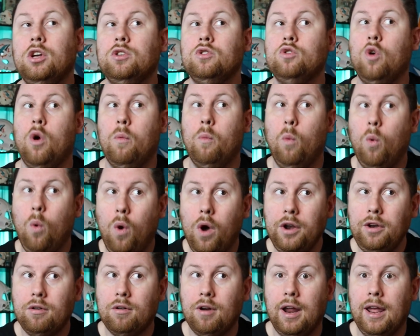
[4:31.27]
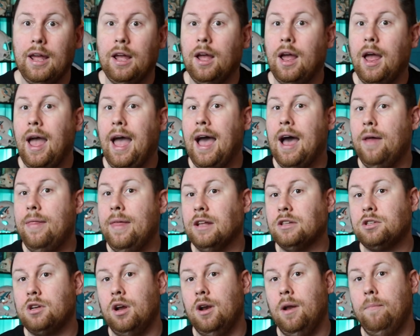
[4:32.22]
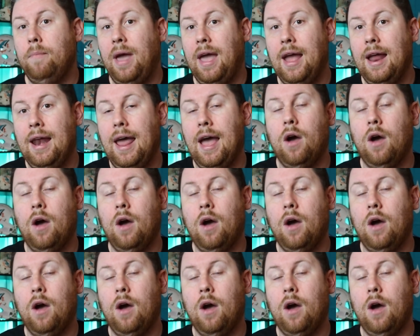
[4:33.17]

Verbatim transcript: So I'm wondering how that's going to pan